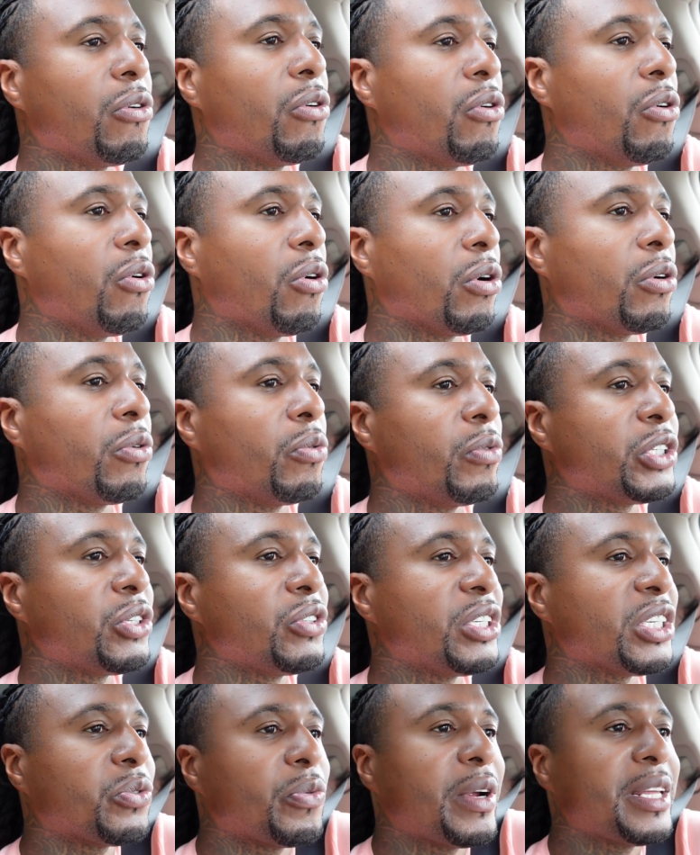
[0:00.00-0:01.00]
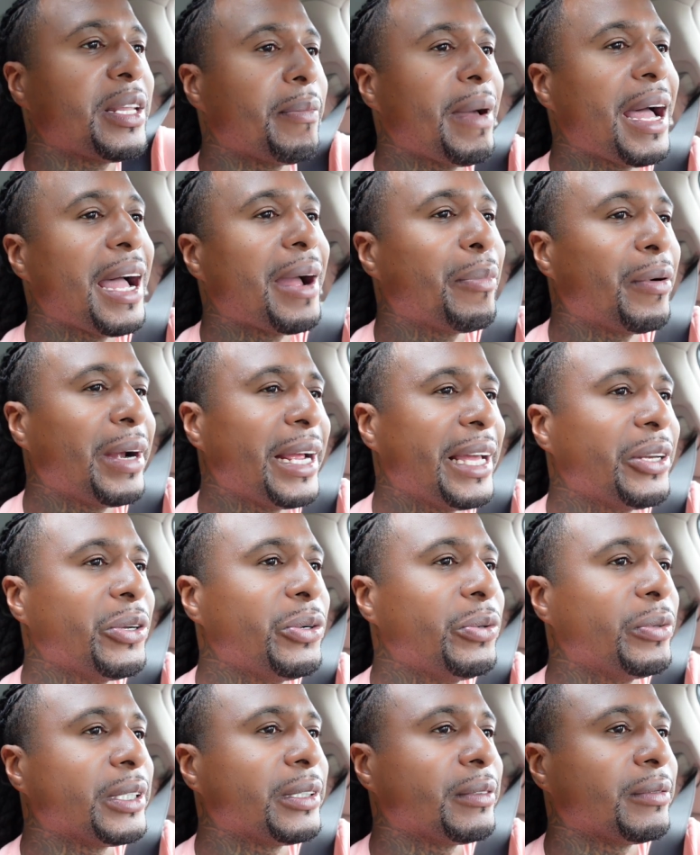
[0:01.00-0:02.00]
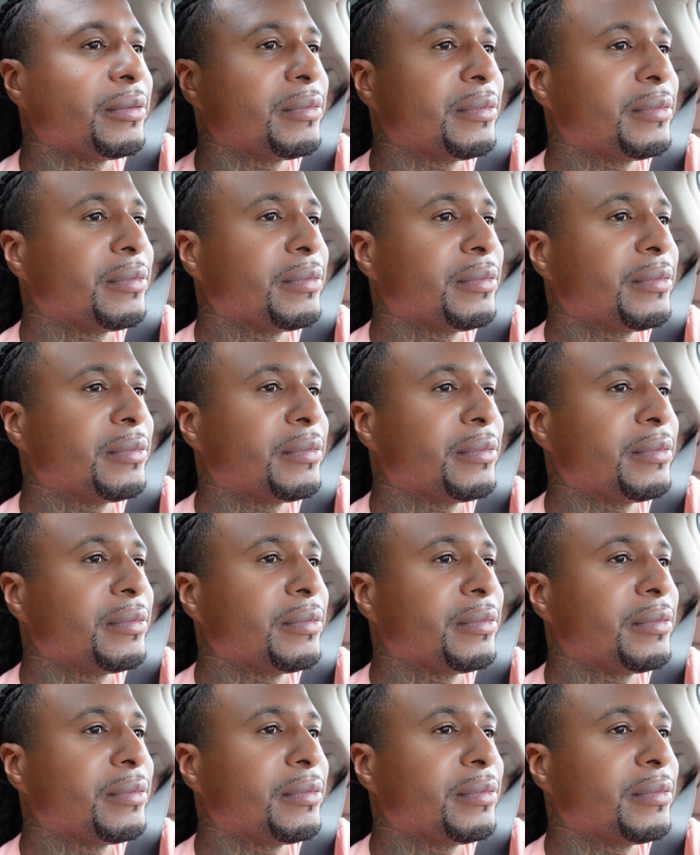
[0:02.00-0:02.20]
Or would you just rather buy a brand new one